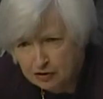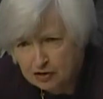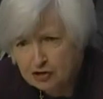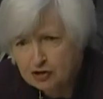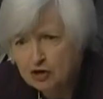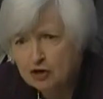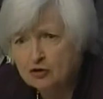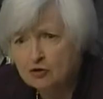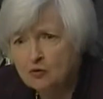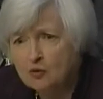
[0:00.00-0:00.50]

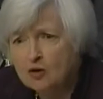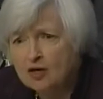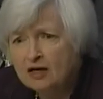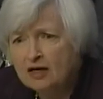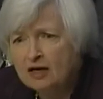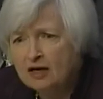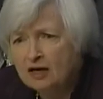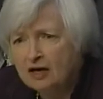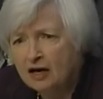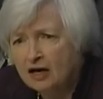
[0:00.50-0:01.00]
So
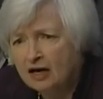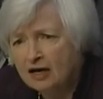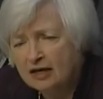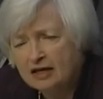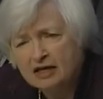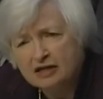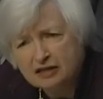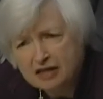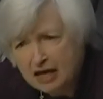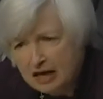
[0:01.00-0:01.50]
uh,
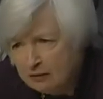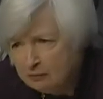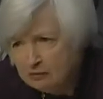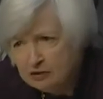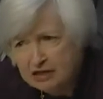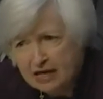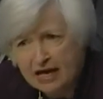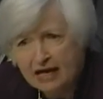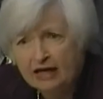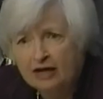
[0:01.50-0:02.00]
it
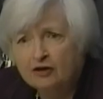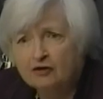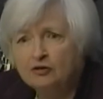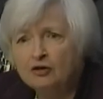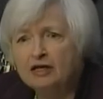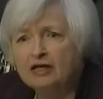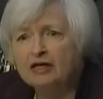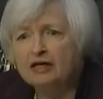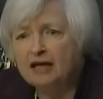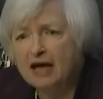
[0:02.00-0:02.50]
came
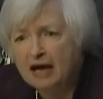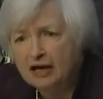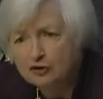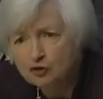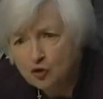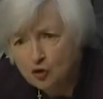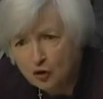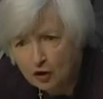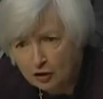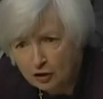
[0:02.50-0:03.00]
down, it
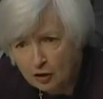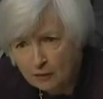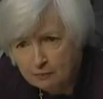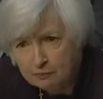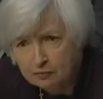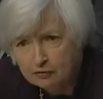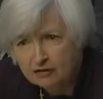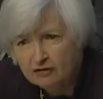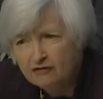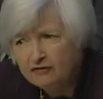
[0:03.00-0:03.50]
had gone
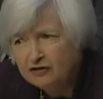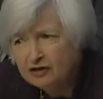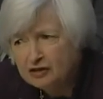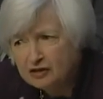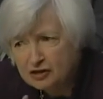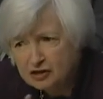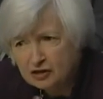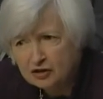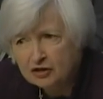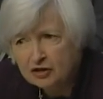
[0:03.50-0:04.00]
up
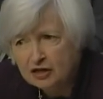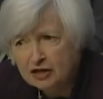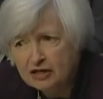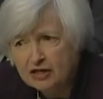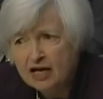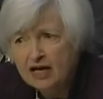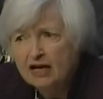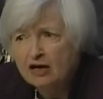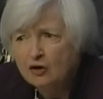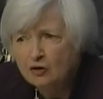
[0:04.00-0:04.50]

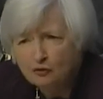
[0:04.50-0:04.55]
previously.